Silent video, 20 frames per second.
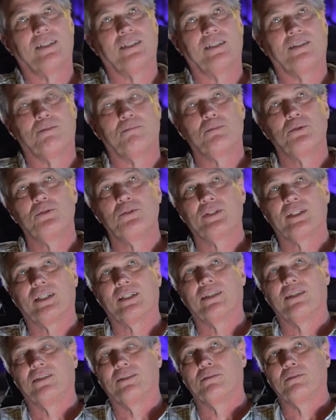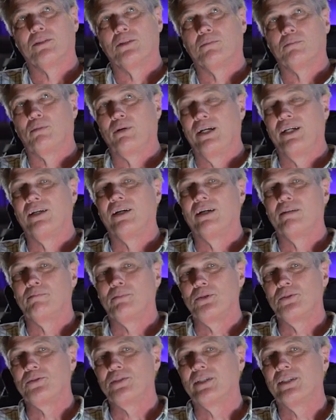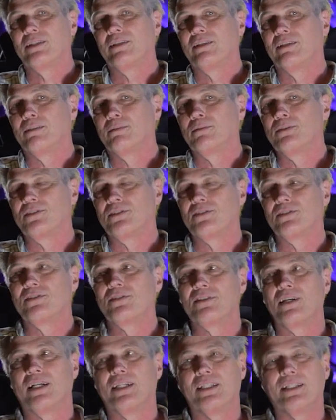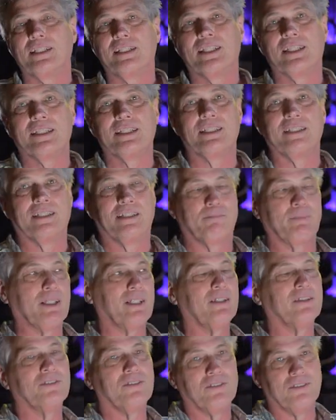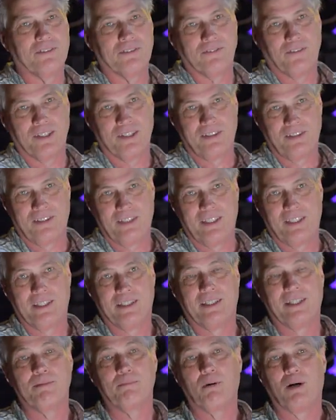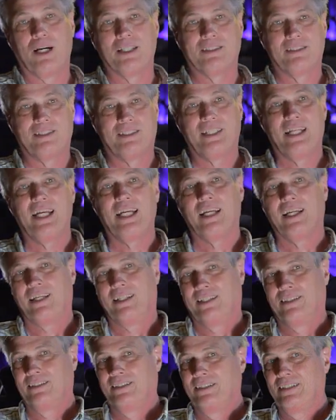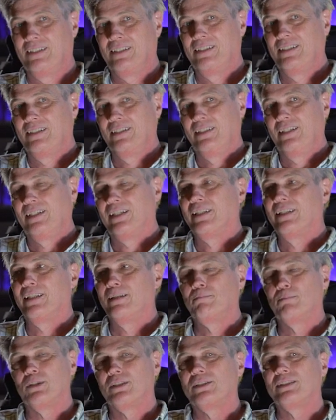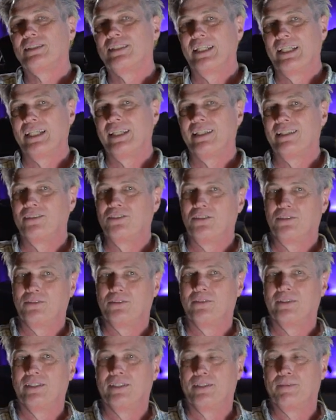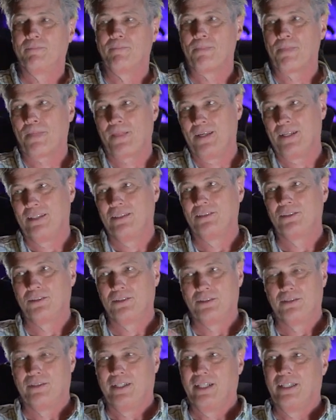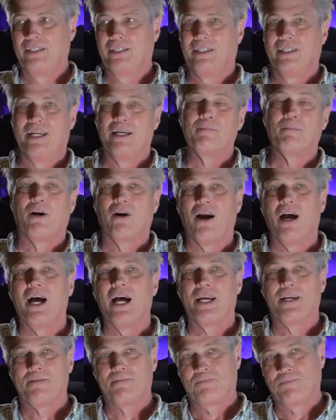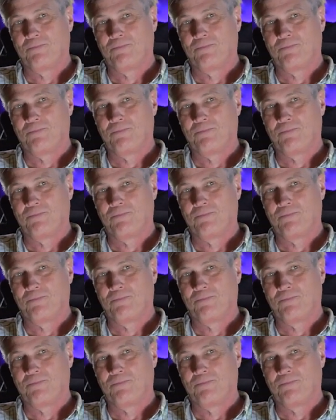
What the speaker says: music, your brain on music. There was a study done at McGill University, and they brought Sting in. And they put Sting into a MRI.